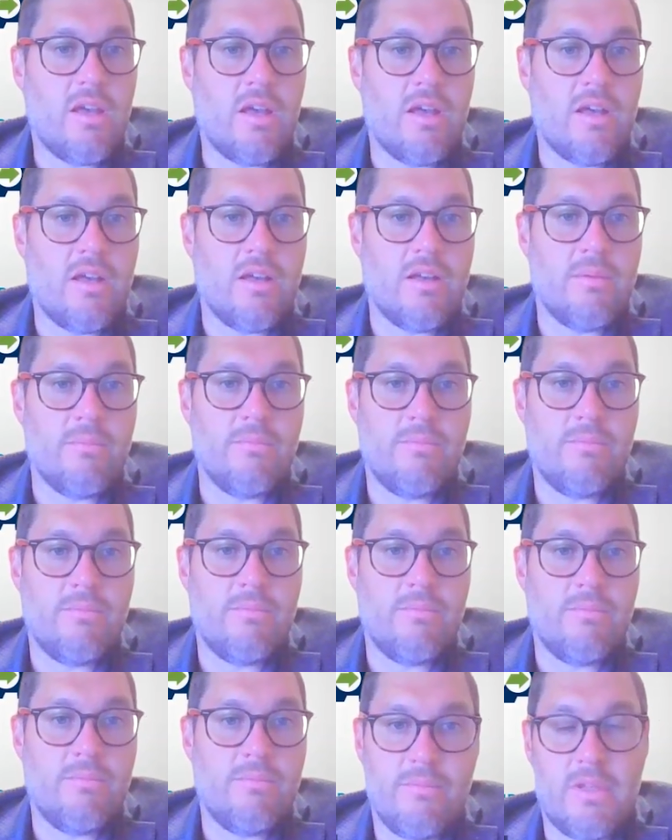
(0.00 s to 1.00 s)
And
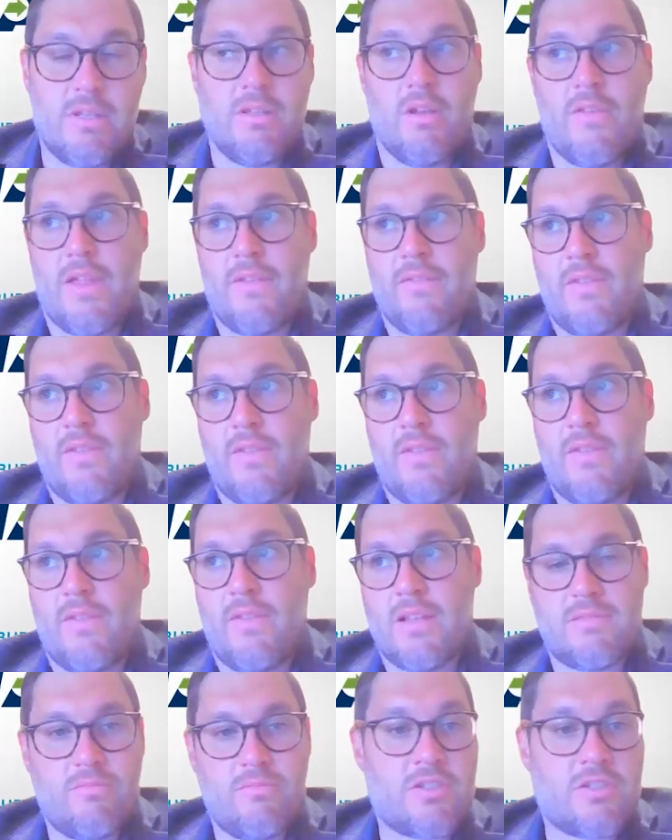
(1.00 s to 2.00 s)

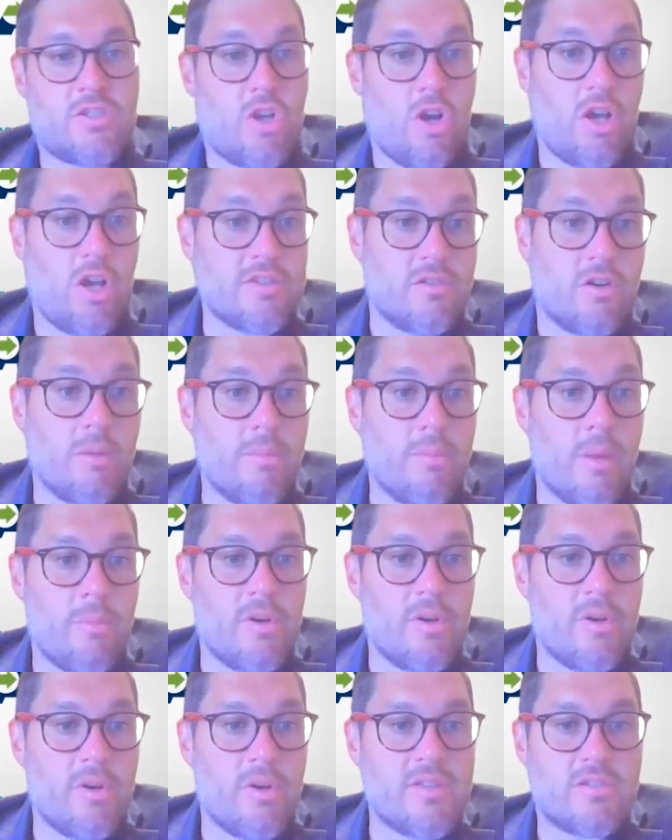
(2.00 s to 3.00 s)
that's cost to our
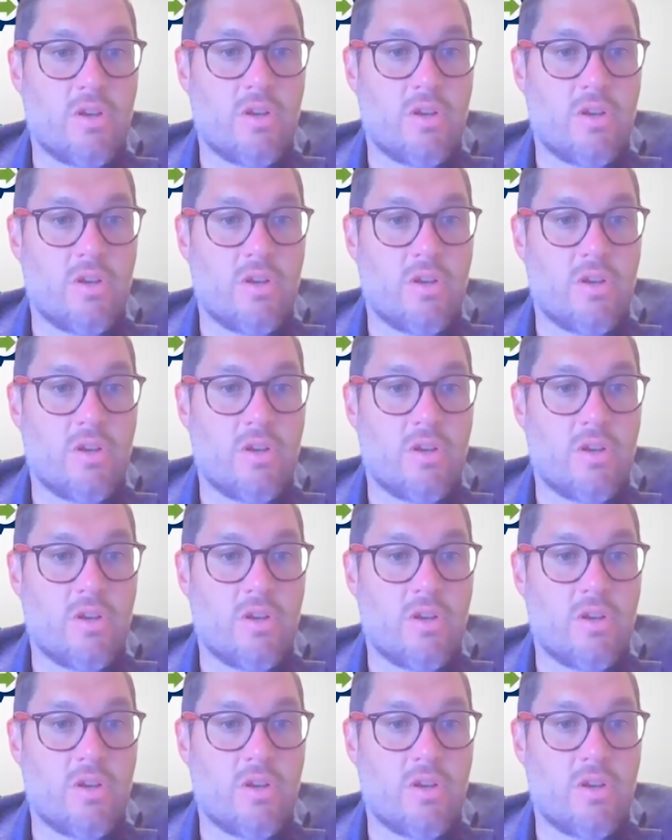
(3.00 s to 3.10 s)
members,